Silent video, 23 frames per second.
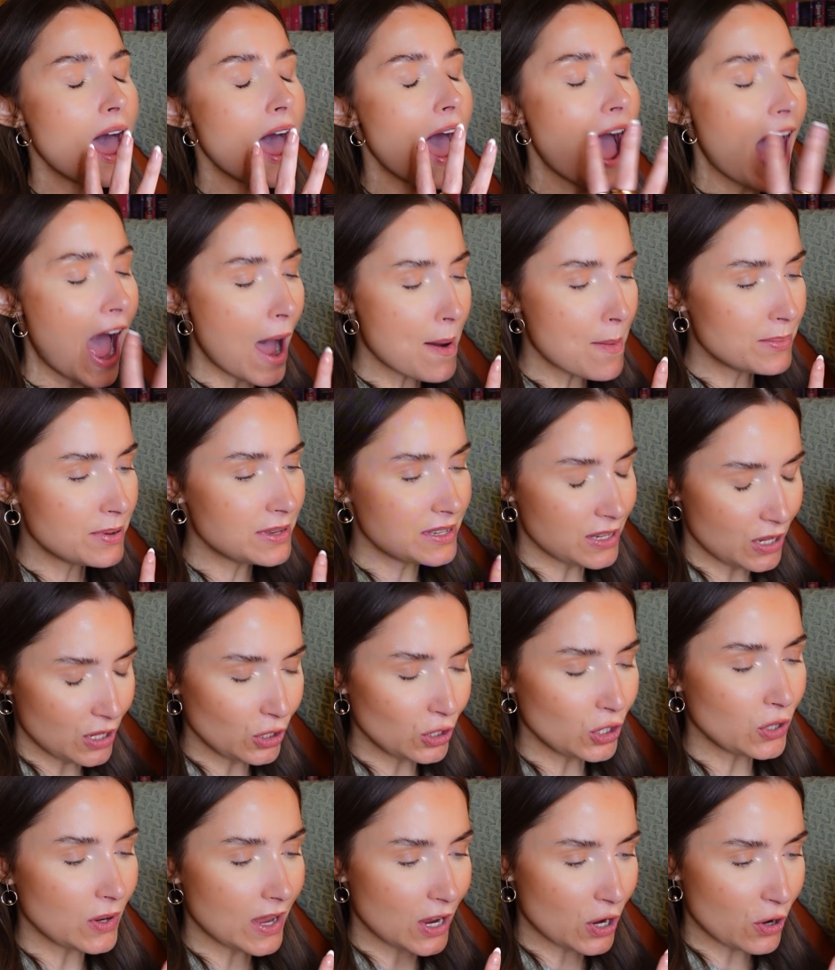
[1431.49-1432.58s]

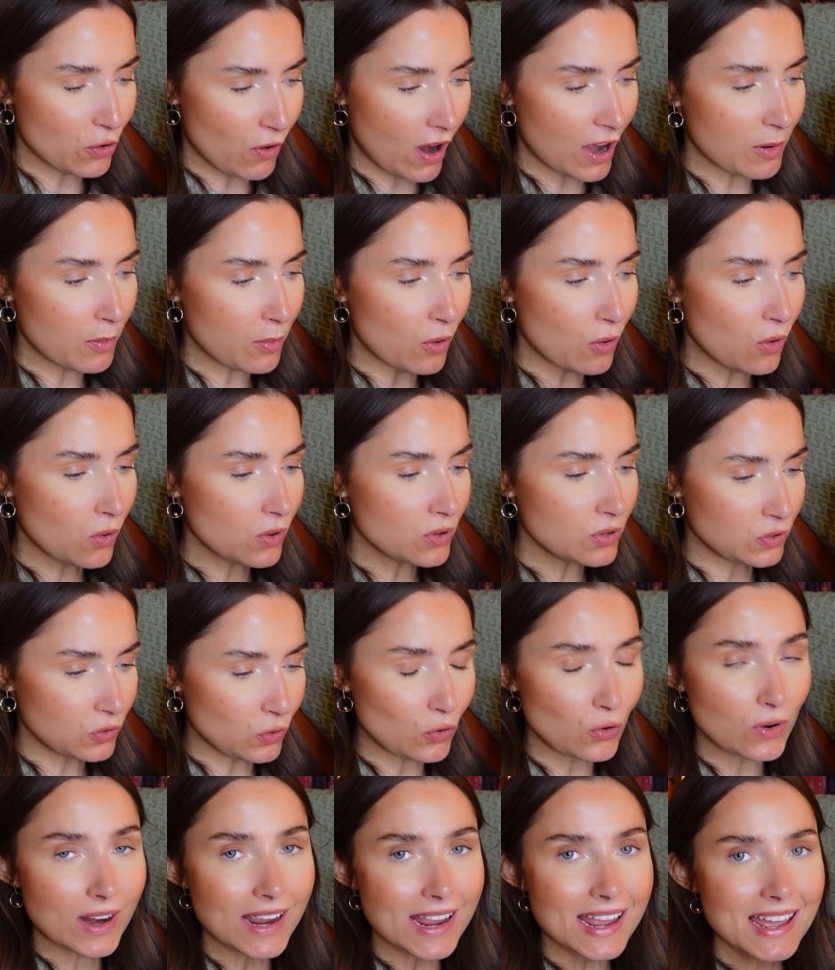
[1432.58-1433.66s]
absolute incredible
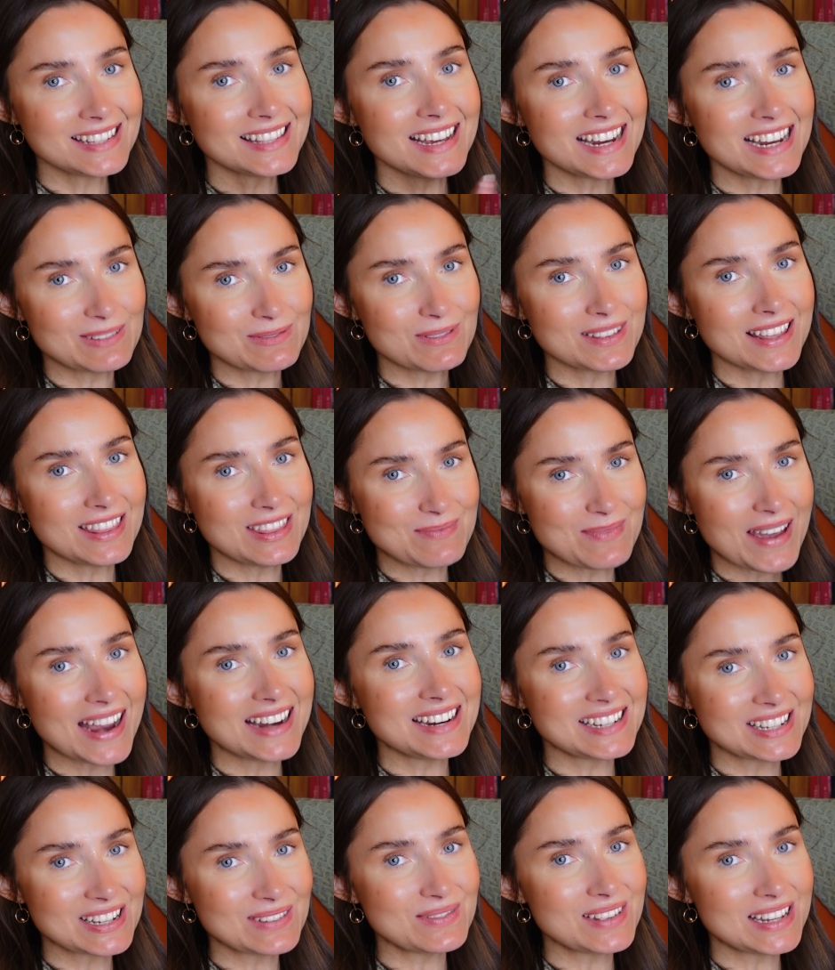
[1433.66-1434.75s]
story that is within the
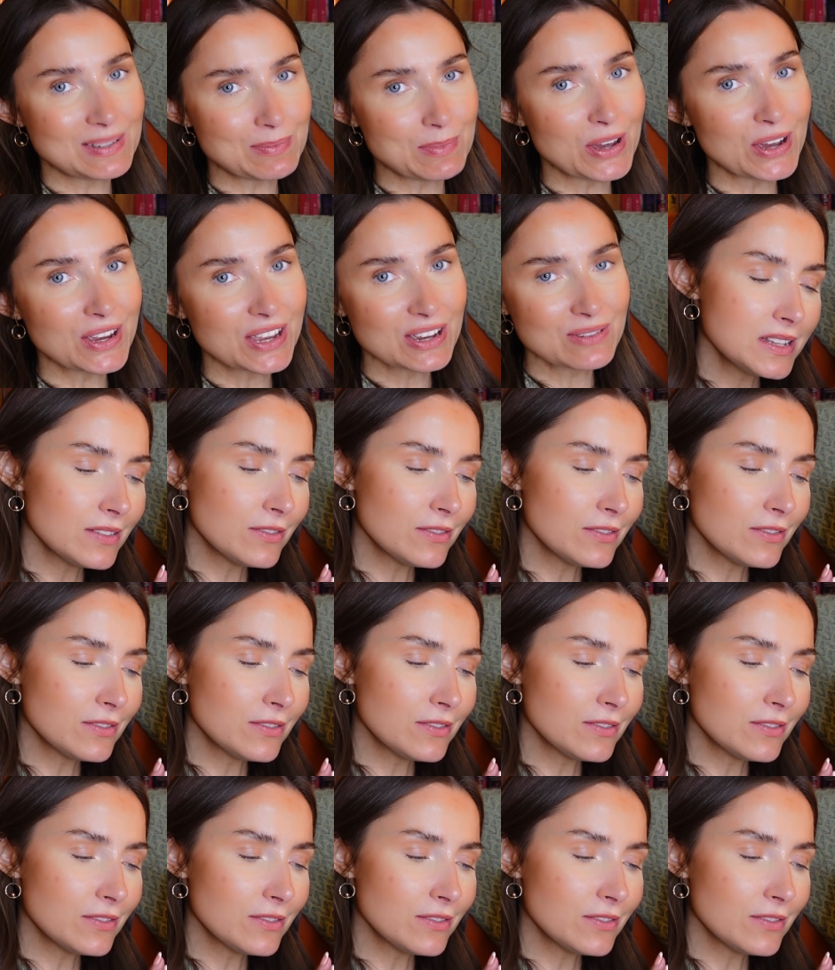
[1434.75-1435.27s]
pages of this book.